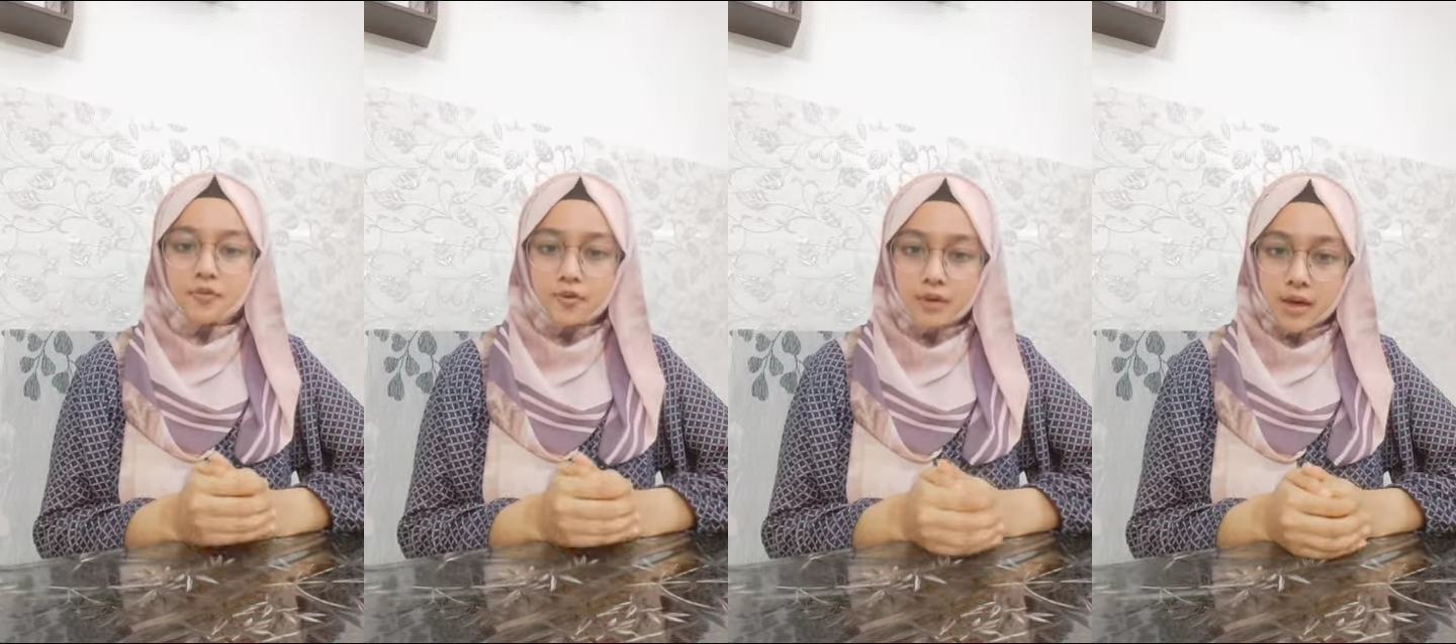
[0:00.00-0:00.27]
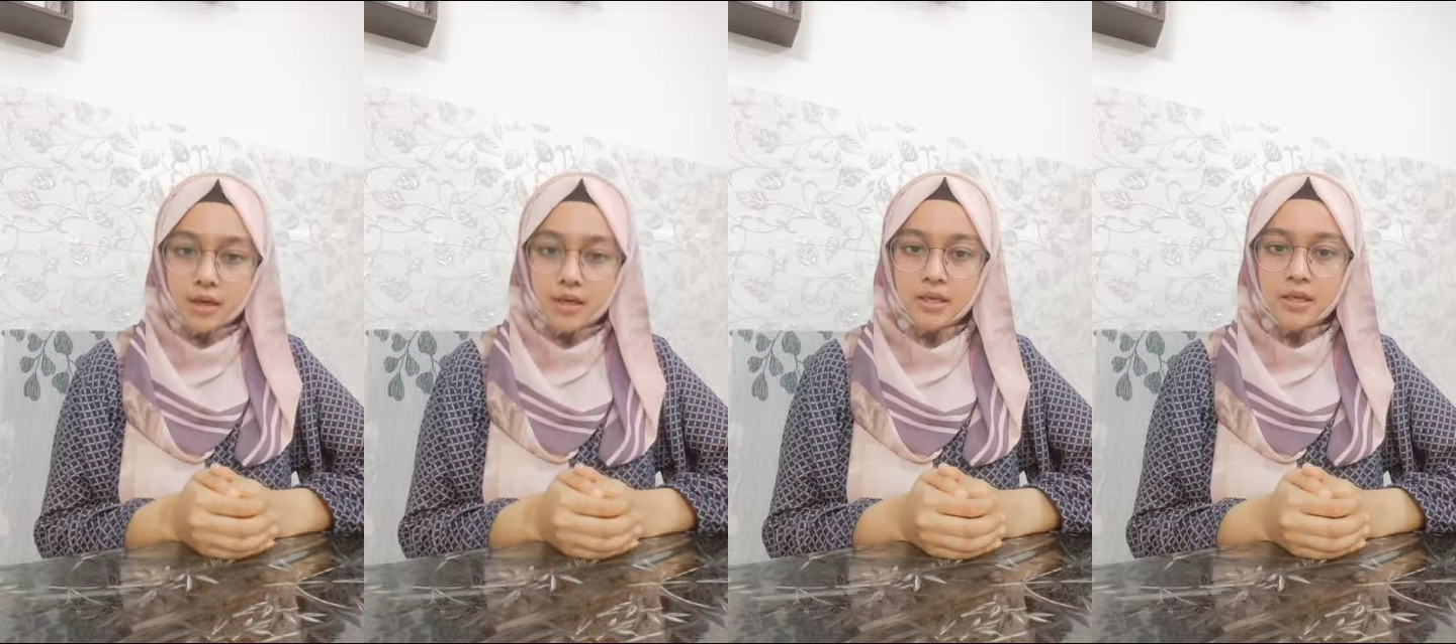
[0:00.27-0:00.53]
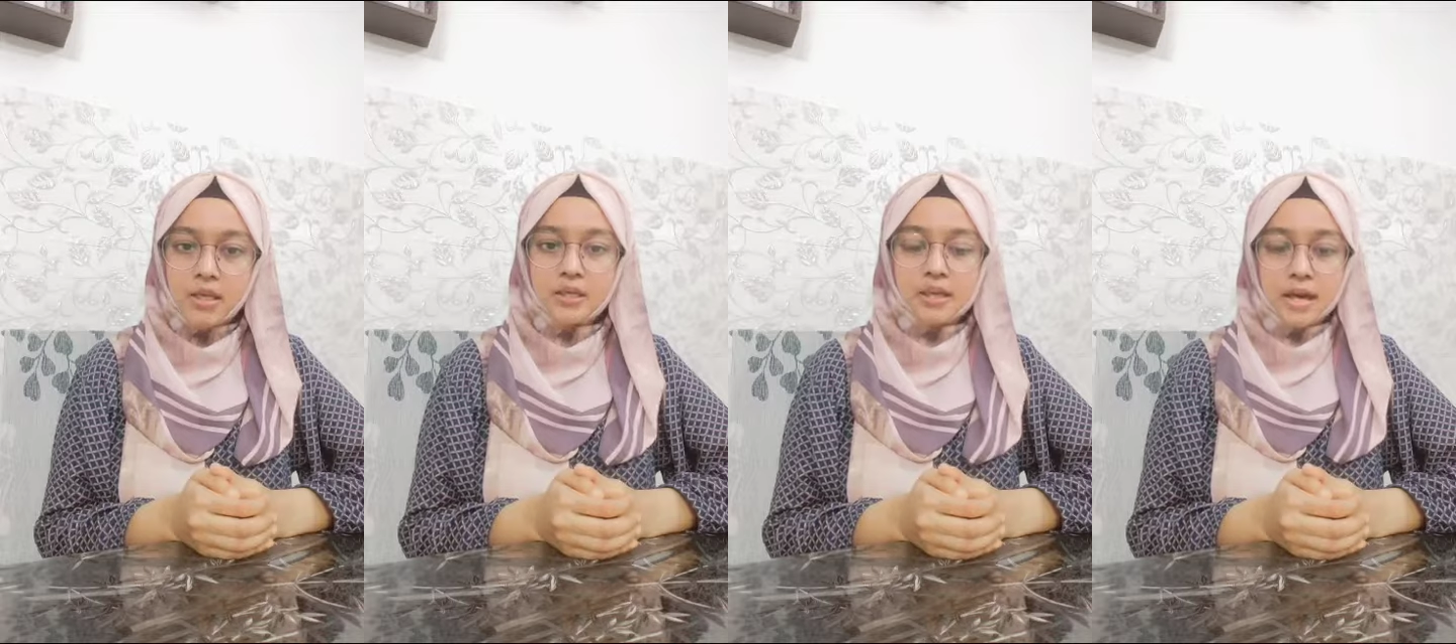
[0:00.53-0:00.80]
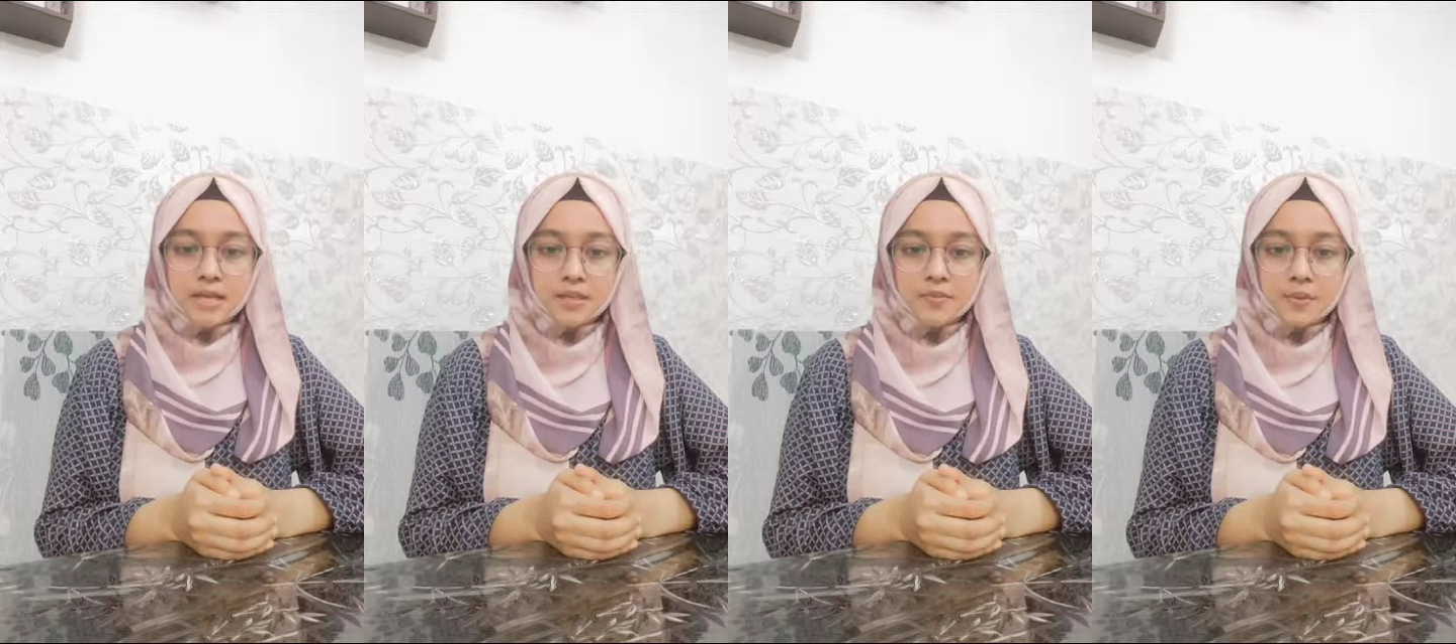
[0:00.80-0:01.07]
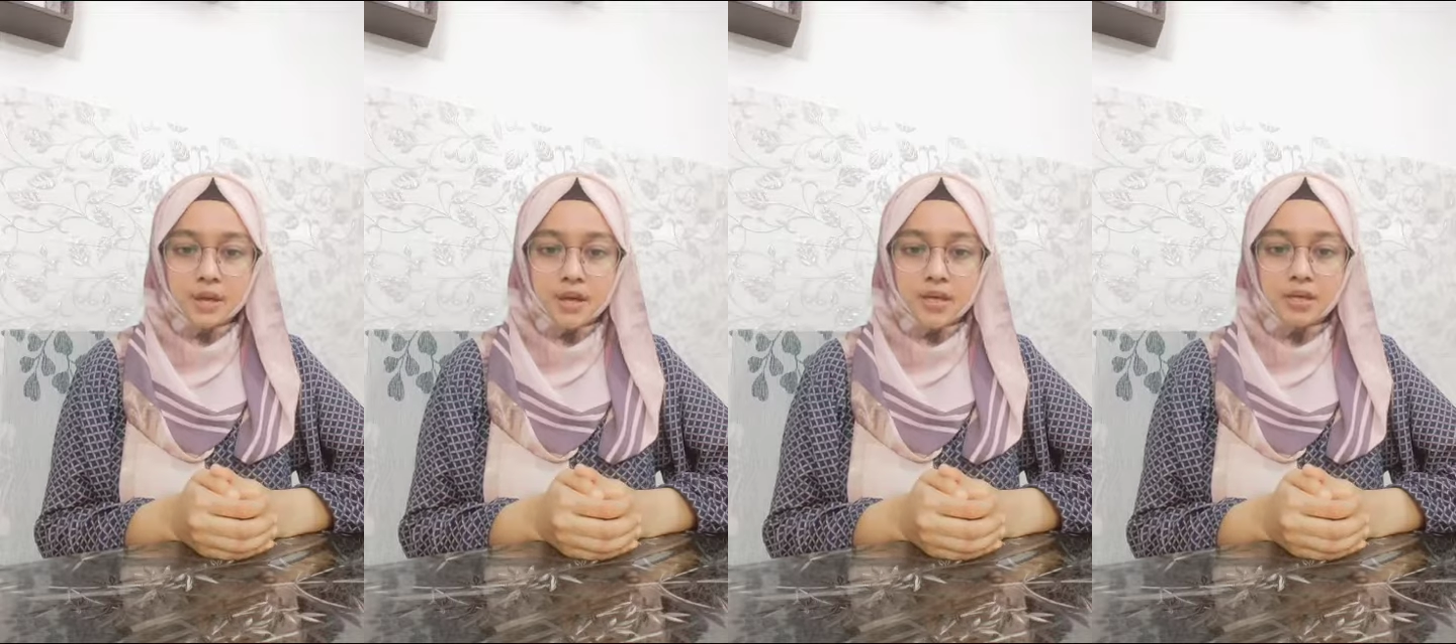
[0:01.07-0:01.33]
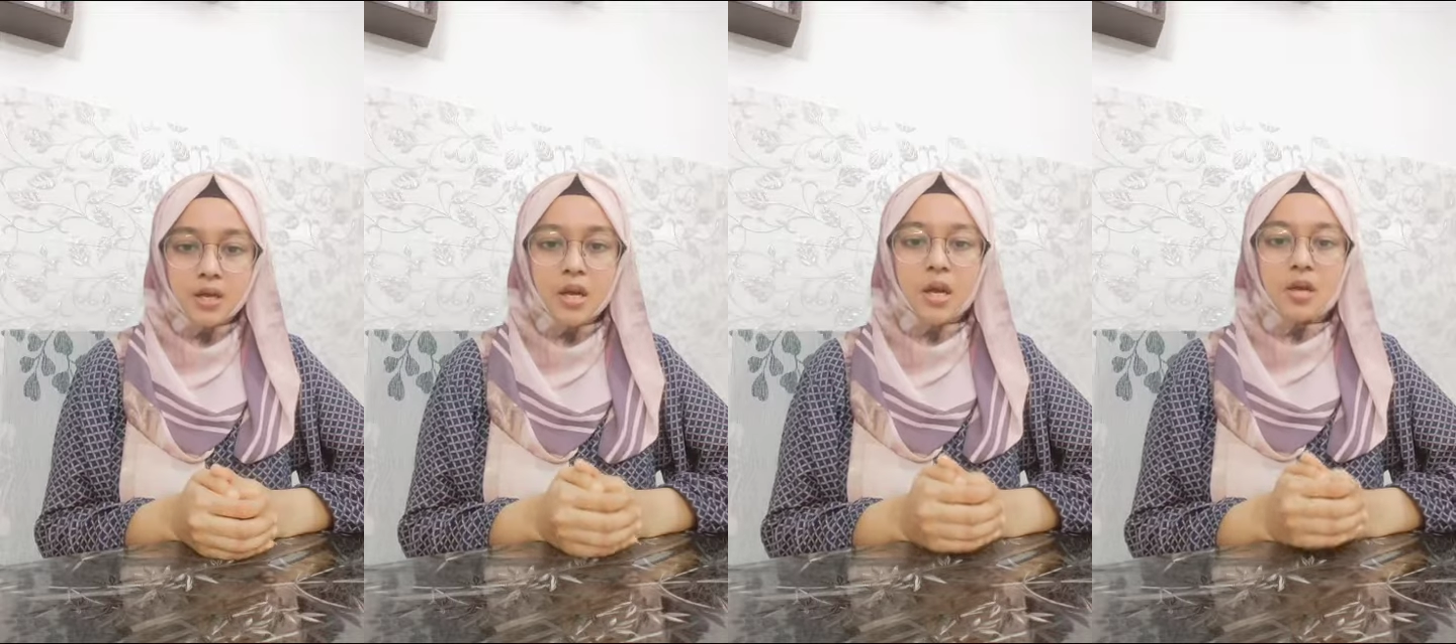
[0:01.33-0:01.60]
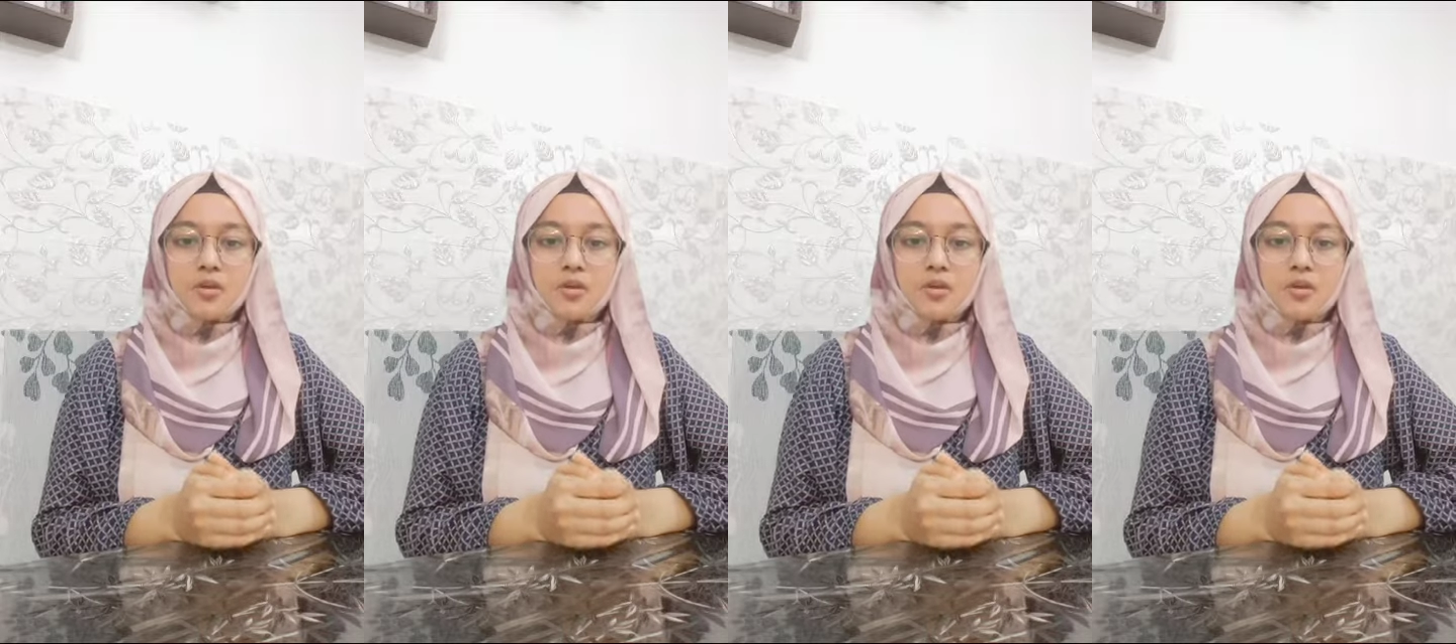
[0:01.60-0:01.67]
you are a NEET aspirant,